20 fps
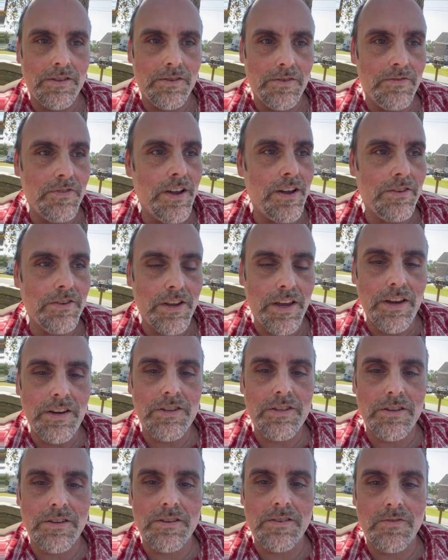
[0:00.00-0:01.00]
The
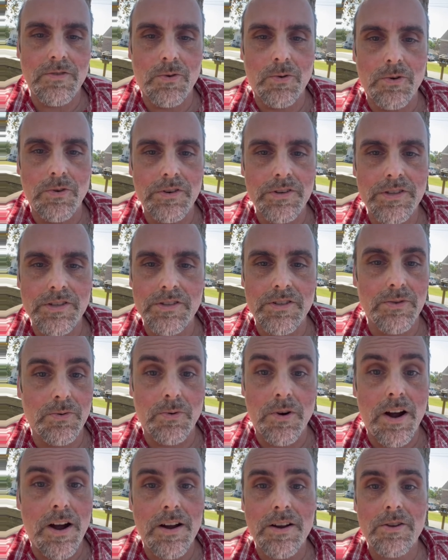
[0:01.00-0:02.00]
foundation, of course, is the
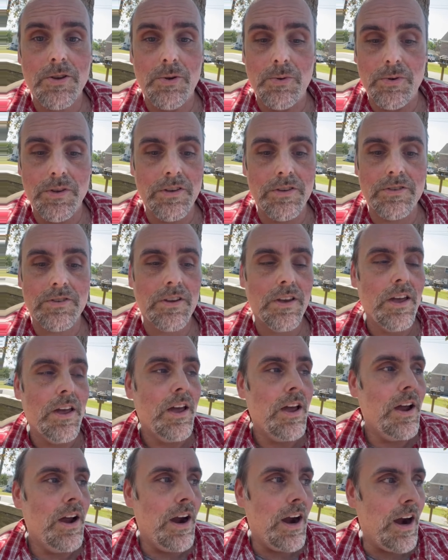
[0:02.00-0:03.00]
rock, who is
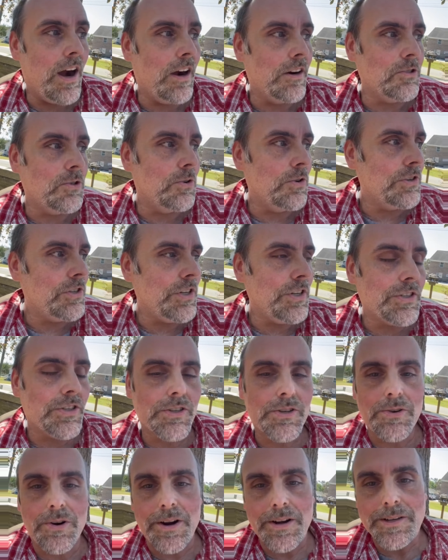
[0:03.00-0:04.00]
our Lord
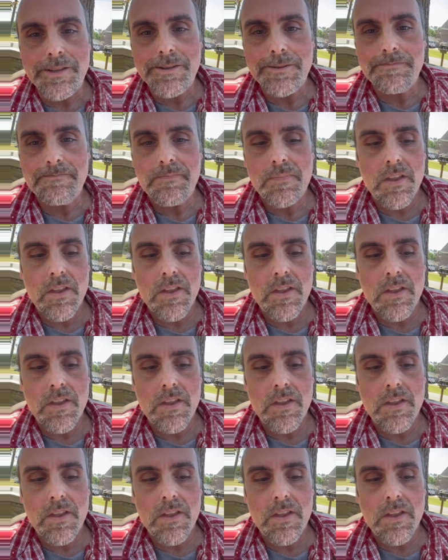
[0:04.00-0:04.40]
Jesus Christ.